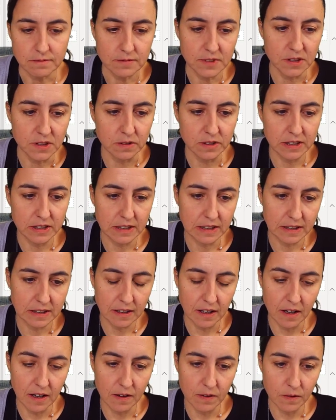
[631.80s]
You'll see it
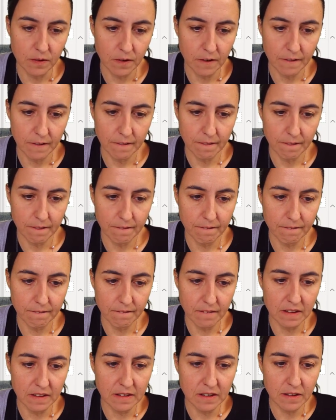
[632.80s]
now.
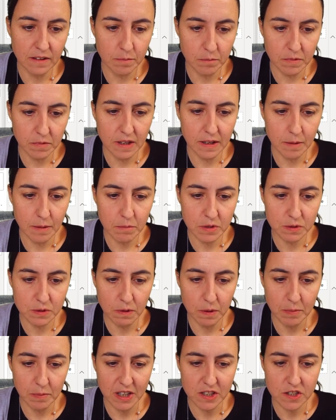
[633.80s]
And then the numbers
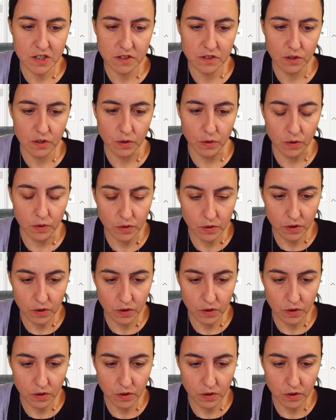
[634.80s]
will match too.